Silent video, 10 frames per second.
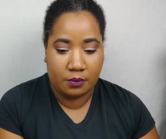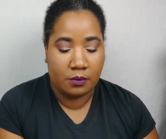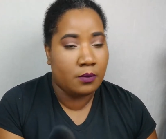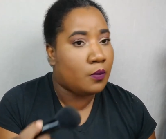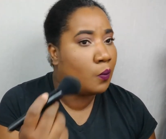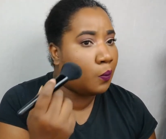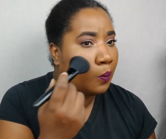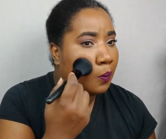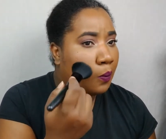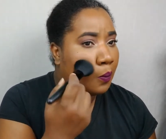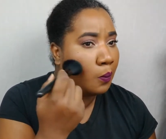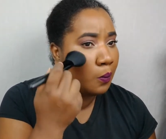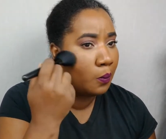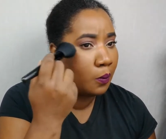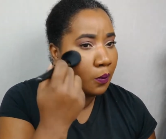
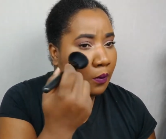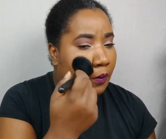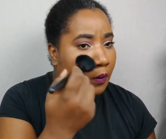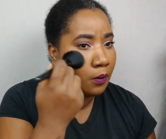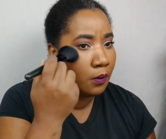Nothing is said.